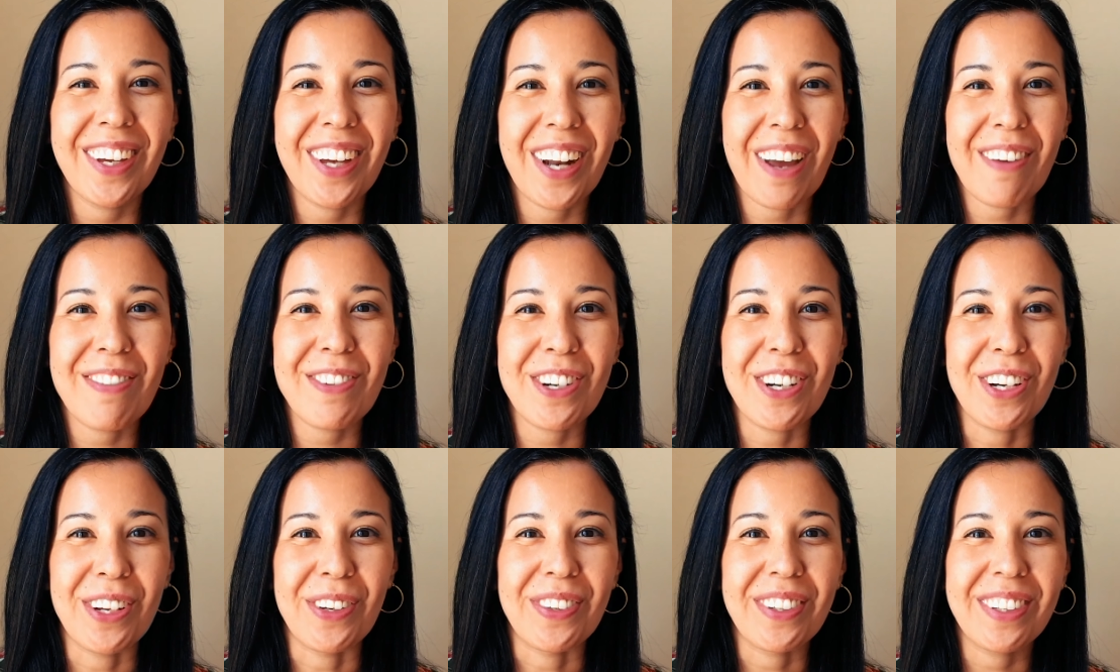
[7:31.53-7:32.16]
Good
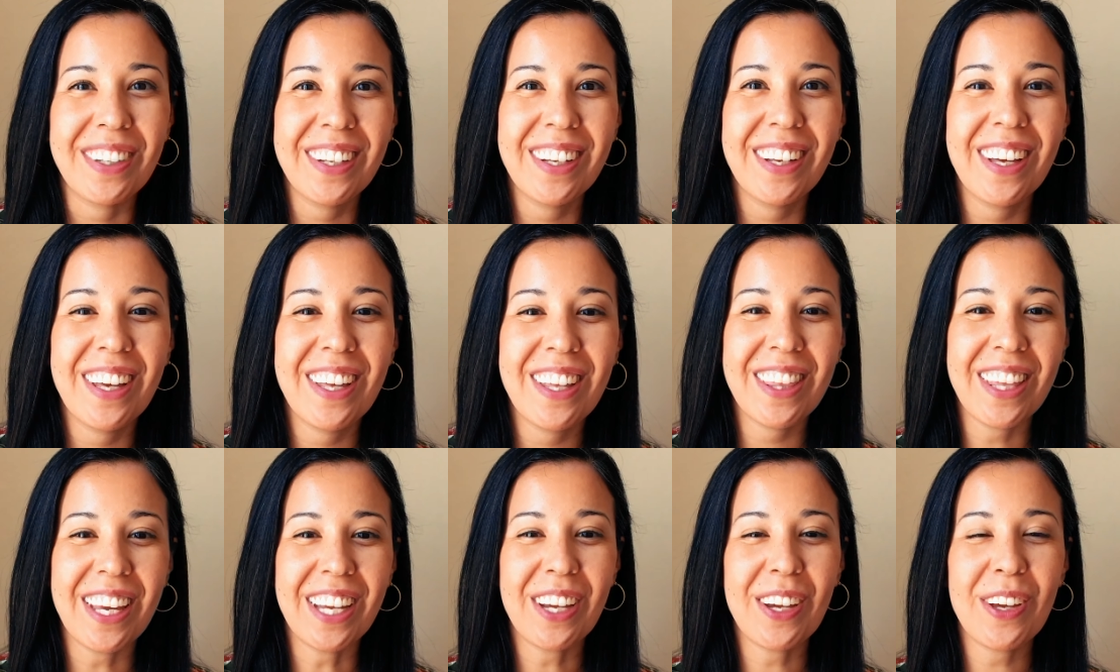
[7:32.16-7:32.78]
afternoon.
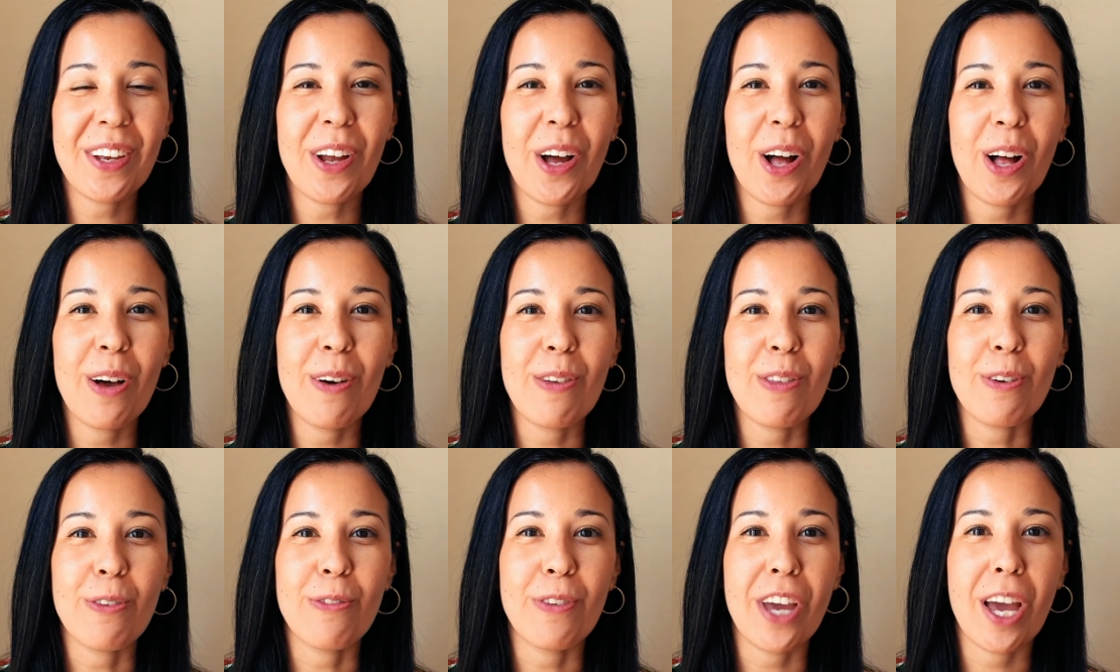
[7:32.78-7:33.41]
Thank you to all
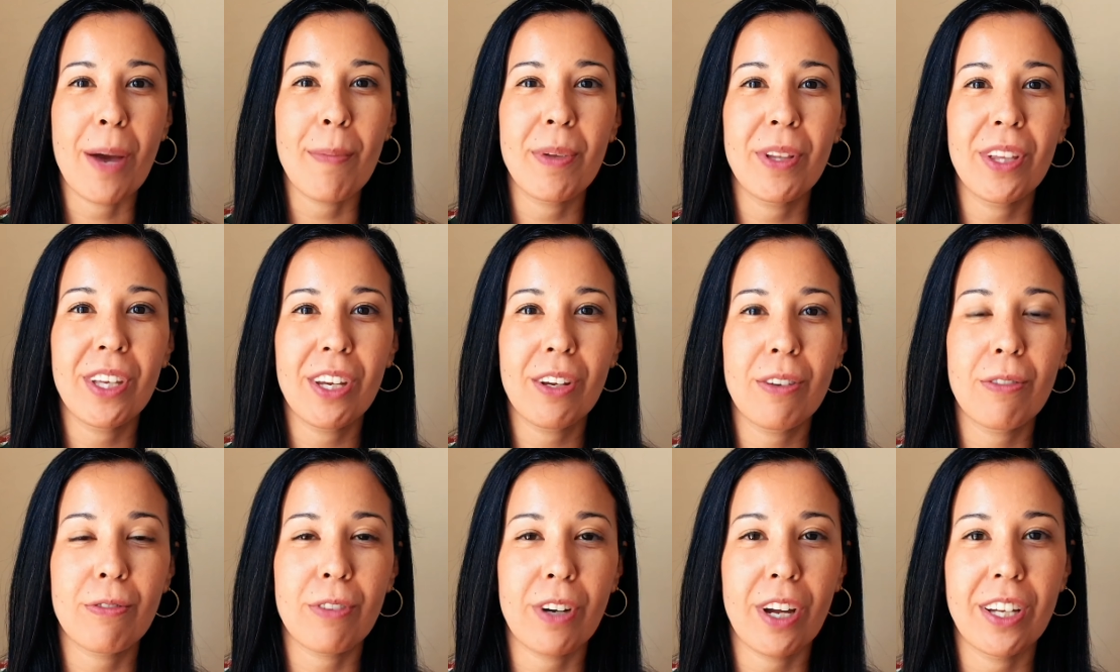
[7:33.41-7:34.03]
the family,
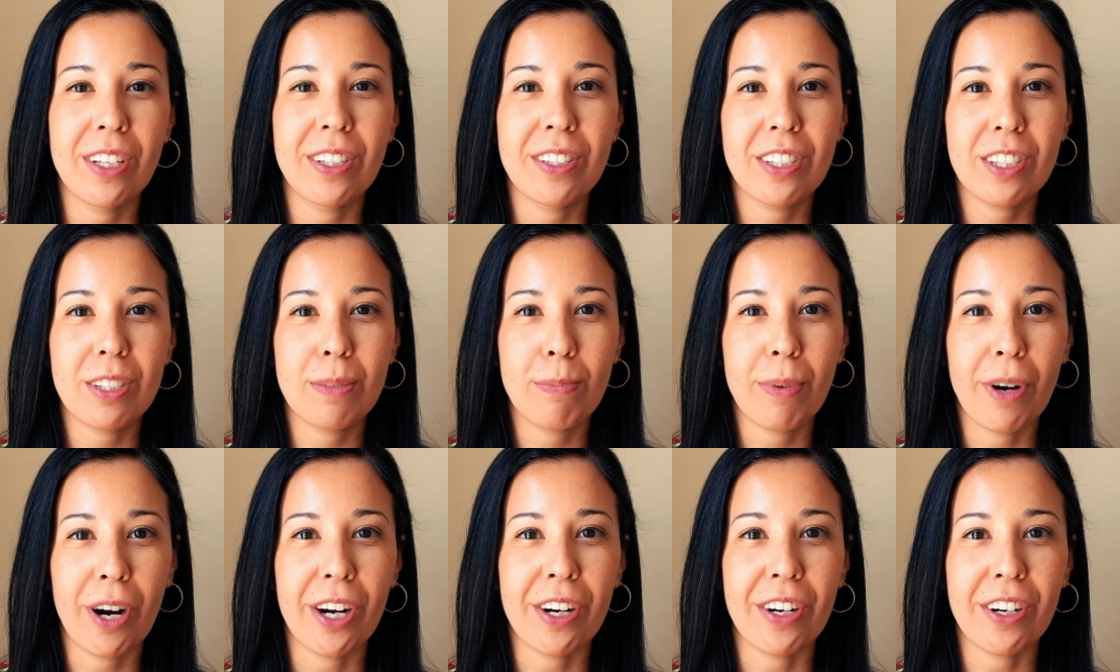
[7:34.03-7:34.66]
friends,
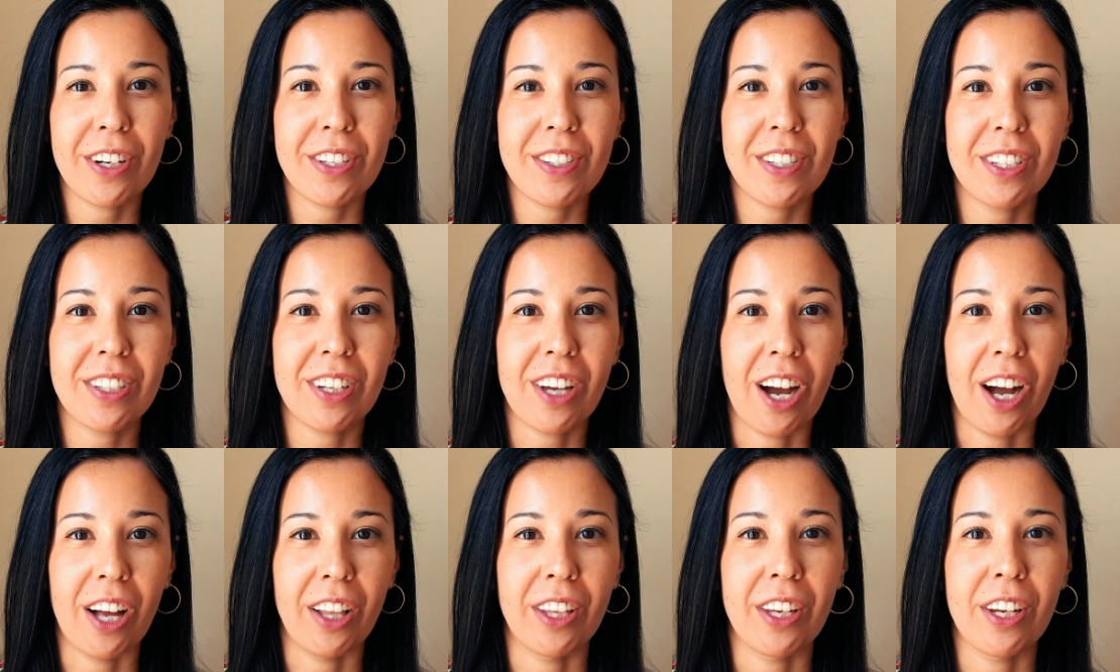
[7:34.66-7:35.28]
partners, and
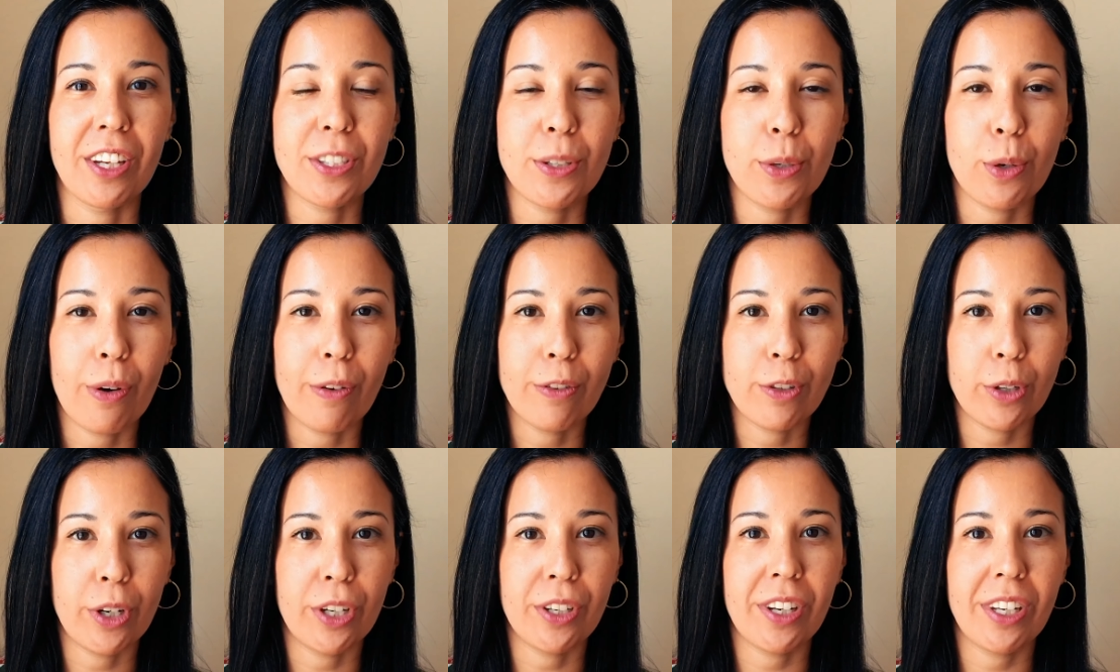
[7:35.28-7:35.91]
colleagues who have
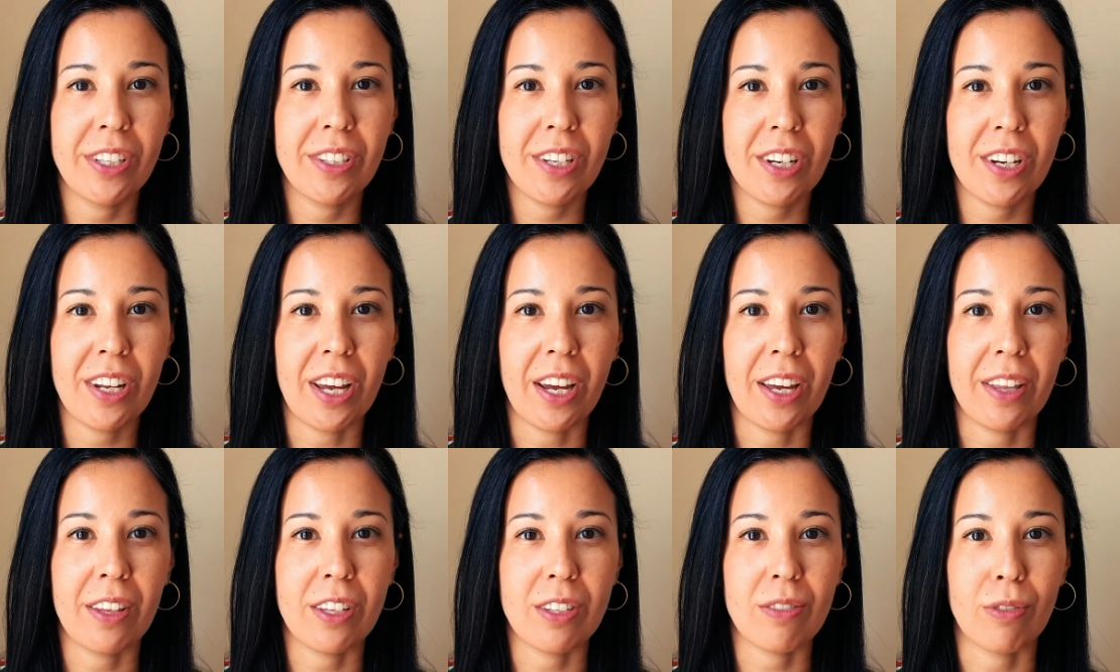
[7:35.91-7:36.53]
joined us today
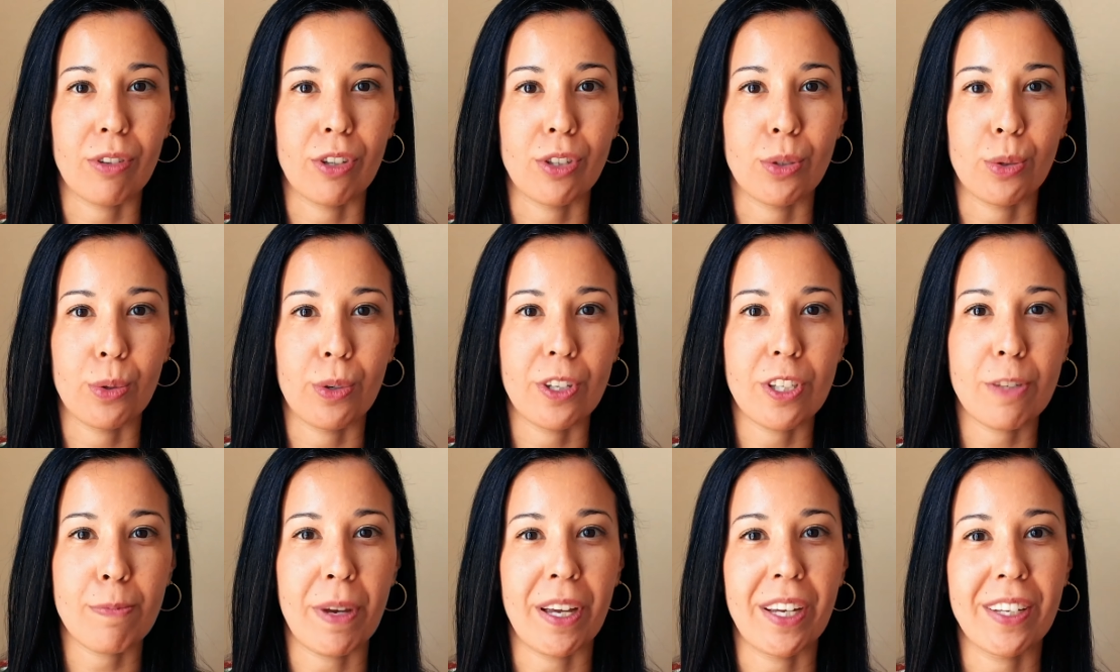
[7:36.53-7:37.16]
in this virtual
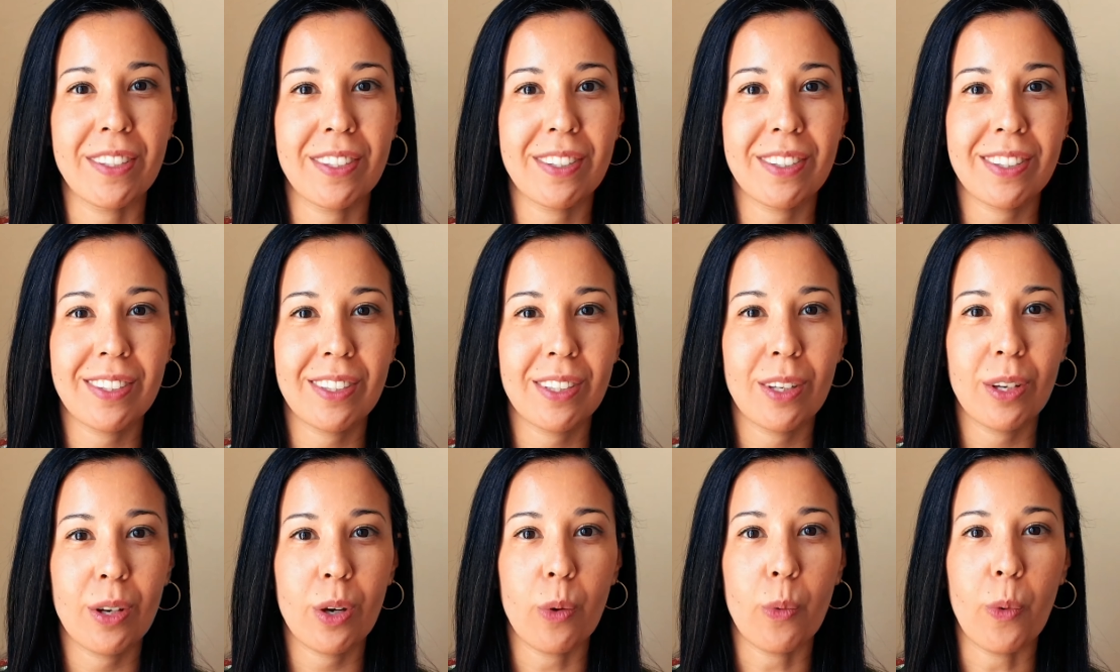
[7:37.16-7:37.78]
space.
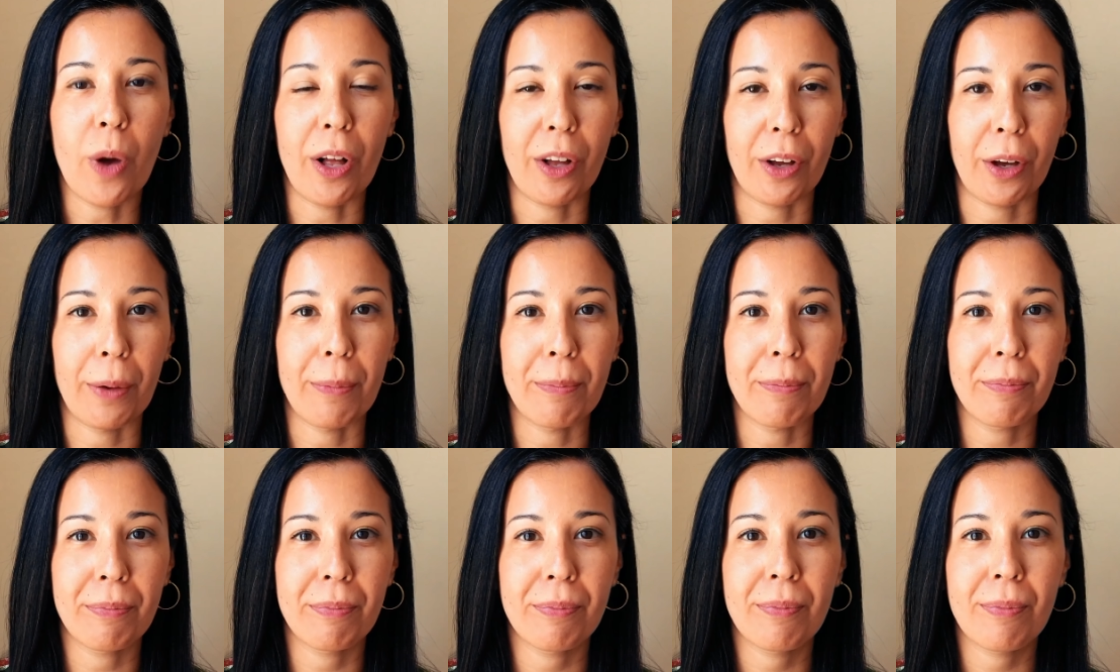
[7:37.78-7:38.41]

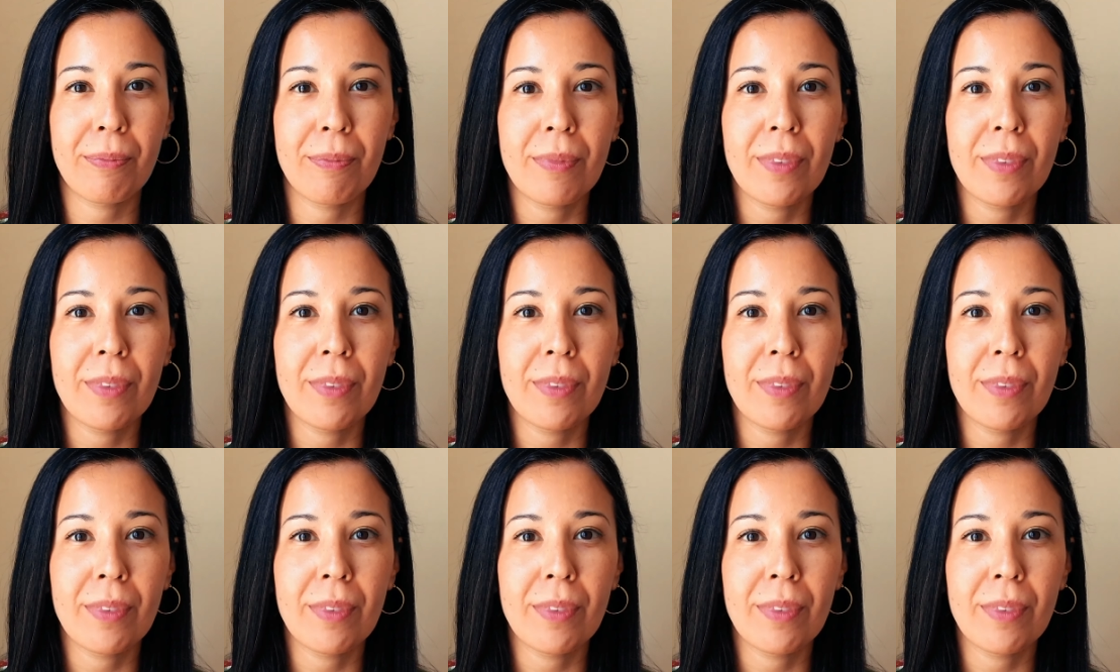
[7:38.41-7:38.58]
Welcome.